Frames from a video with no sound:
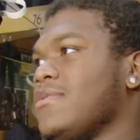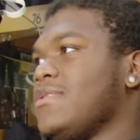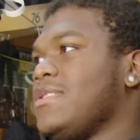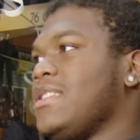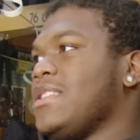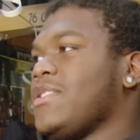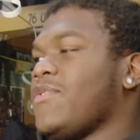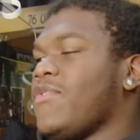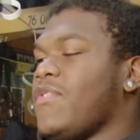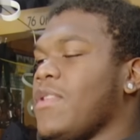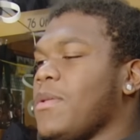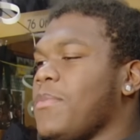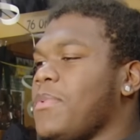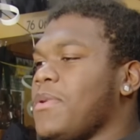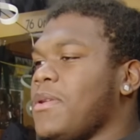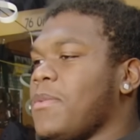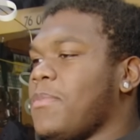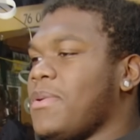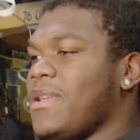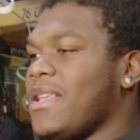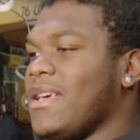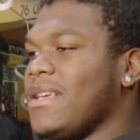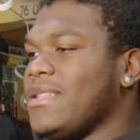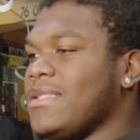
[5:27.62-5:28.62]
Just flipping the
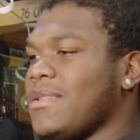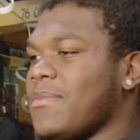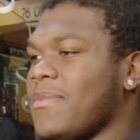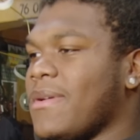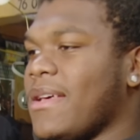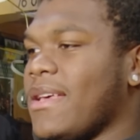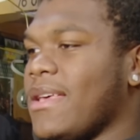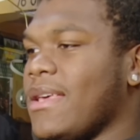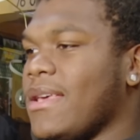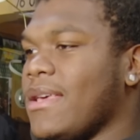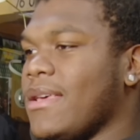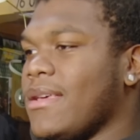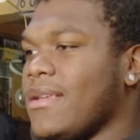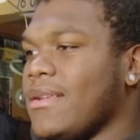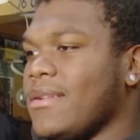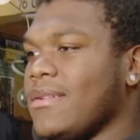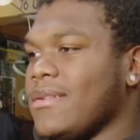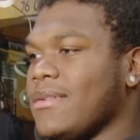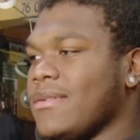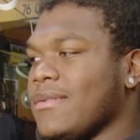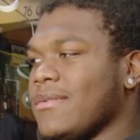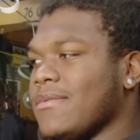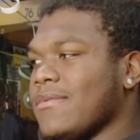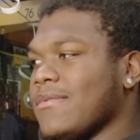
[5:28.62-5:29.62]
plays in my head,
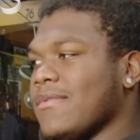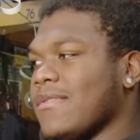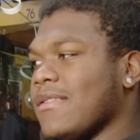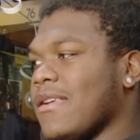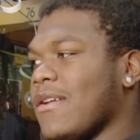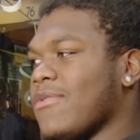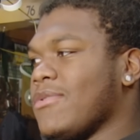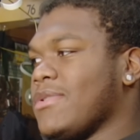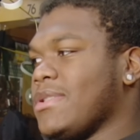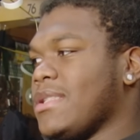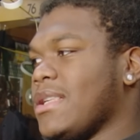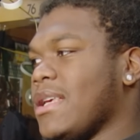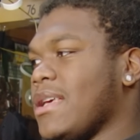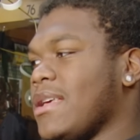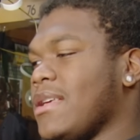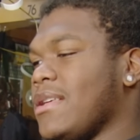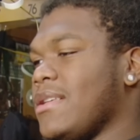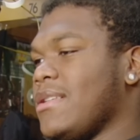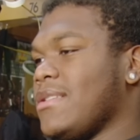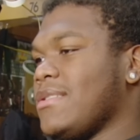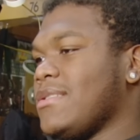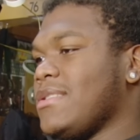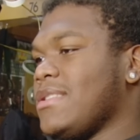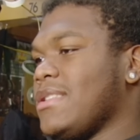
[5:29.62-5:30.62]
I would say.
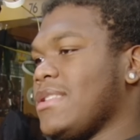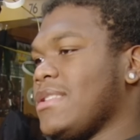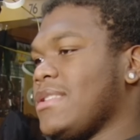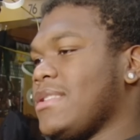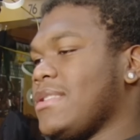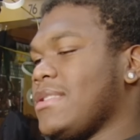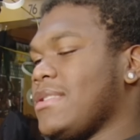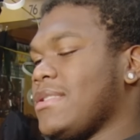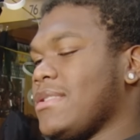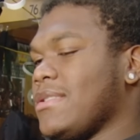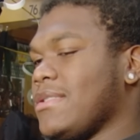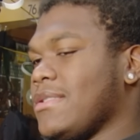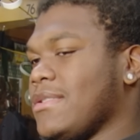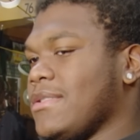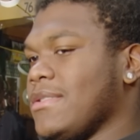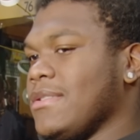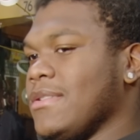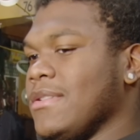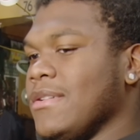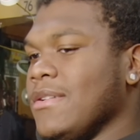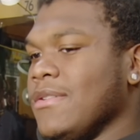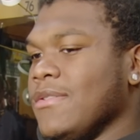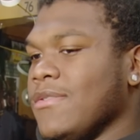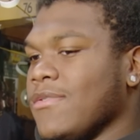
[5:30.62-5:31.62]
Just
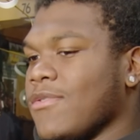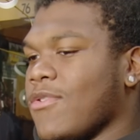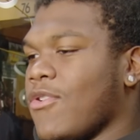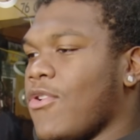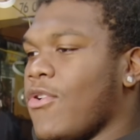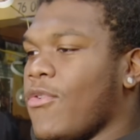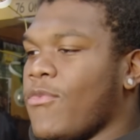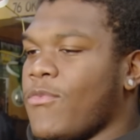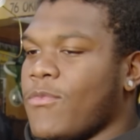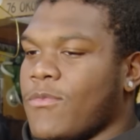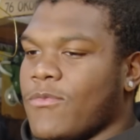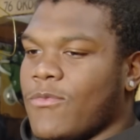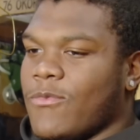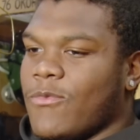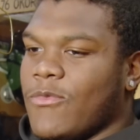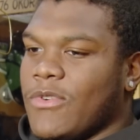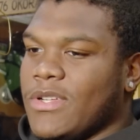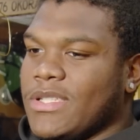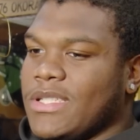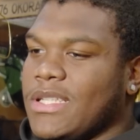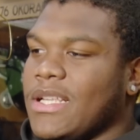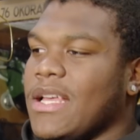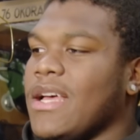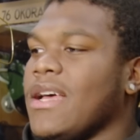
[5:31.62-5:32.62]
going from
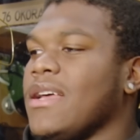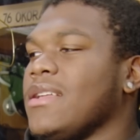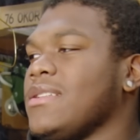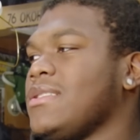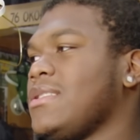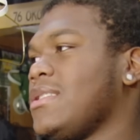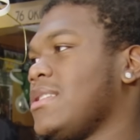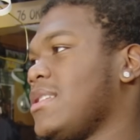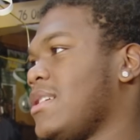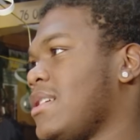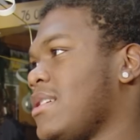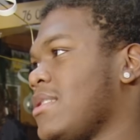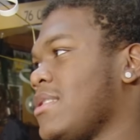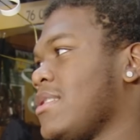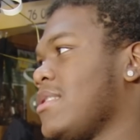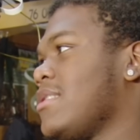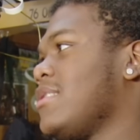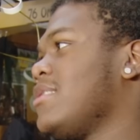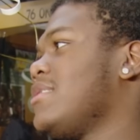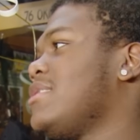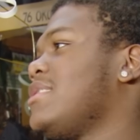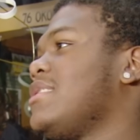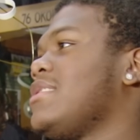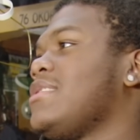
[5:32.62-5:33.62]
one side to the
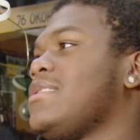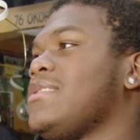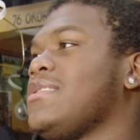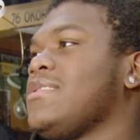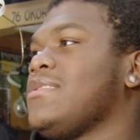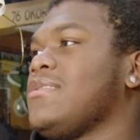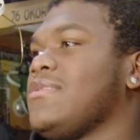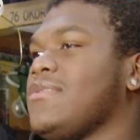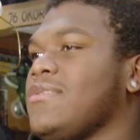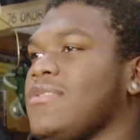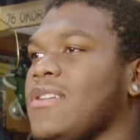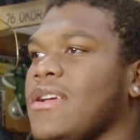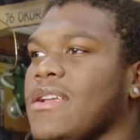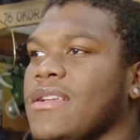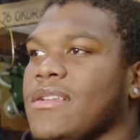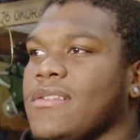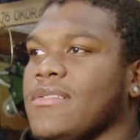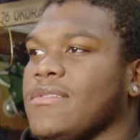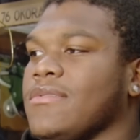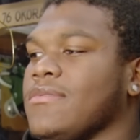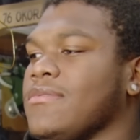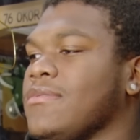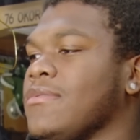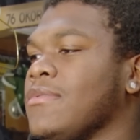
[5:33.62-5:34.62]
other, just trying
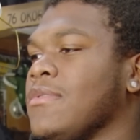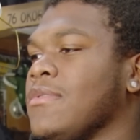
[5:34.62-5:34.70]
to